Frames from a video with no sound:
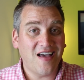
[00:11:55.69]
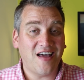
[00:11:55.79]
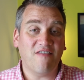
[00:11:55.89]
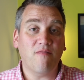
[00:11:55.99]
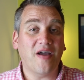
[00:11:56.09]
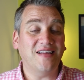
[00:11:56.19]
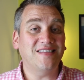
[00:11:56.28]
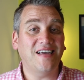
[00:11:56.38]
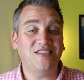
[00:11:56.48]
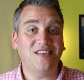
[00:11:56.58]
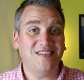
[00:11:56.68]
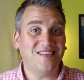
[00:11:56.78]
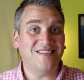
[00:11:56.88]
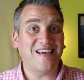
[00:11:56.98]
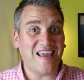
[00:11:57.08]
and if my intention is
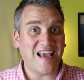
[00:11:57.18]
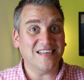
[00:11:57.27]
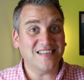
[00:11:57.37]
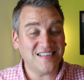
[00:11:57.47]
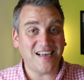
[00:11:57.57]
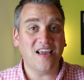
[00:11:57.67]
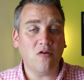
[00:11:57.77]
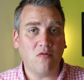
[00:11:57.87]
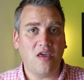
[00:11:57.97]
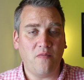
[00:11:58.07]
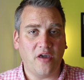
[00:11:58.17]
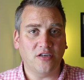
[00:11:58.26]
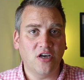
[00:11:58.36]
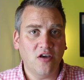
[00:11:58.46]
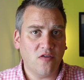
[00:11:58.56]
to take a single
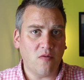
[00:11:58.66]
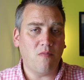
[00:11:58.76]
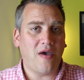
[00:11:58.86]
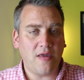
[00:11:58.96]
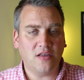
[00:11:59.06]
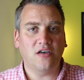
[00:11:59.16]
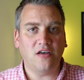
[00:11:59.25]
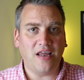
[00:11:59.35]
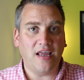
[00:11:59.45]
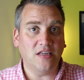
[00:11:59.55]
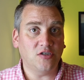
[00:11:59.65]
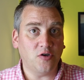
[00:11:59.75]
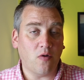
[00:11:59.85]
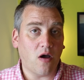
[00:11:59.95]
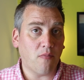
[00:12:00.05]
image that may turn
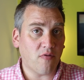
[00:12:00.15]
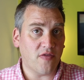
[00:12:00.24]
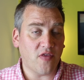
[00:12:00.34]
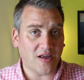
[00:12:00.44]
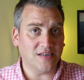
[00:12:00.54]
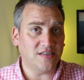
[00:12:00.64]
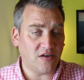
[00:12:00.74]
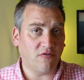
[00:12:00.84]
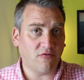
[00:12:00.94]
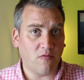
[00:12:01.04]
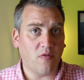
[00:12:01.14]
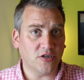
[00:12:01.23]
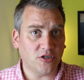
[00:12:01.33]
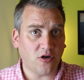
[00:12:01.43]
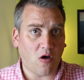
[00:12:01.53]
into a print that I can sell through my
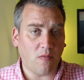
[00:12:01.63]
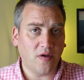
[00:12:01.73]
shop.